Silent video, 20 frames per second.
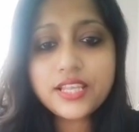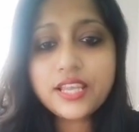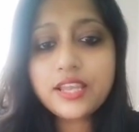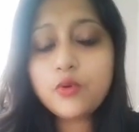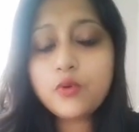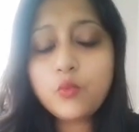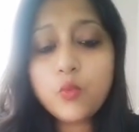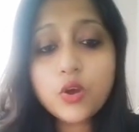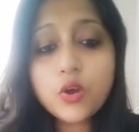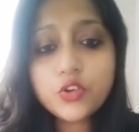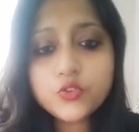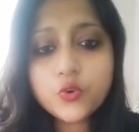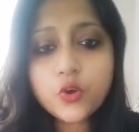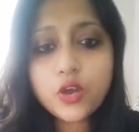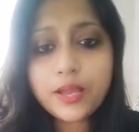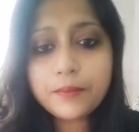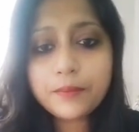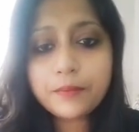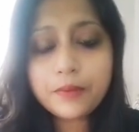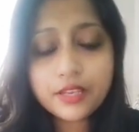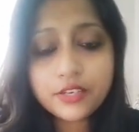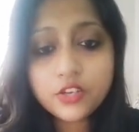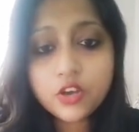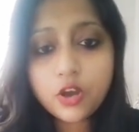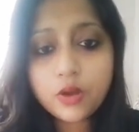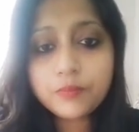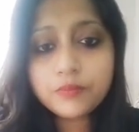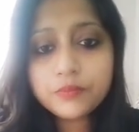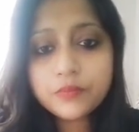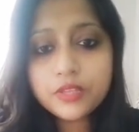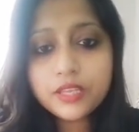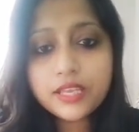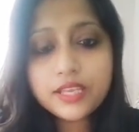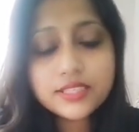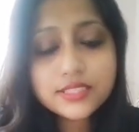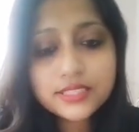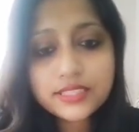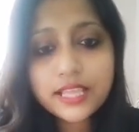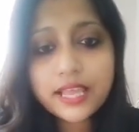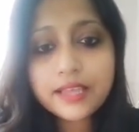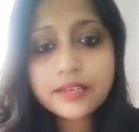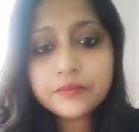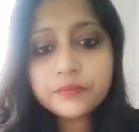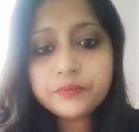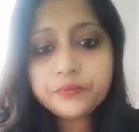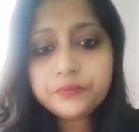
want to adopt, is that